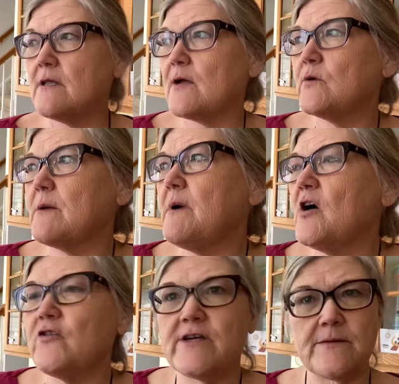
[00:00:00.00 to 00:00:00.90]
like when I'm
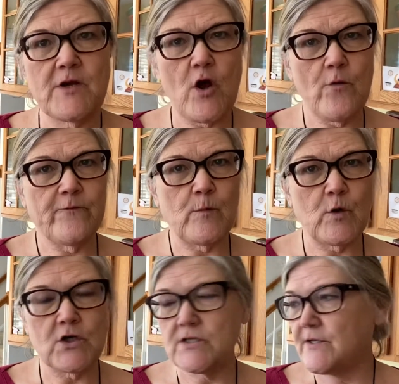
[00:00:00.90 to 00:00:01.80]
hungry coming home from
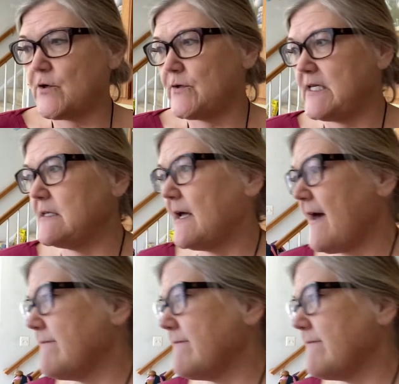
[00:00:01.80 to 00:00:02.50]
work so I don't eat, I have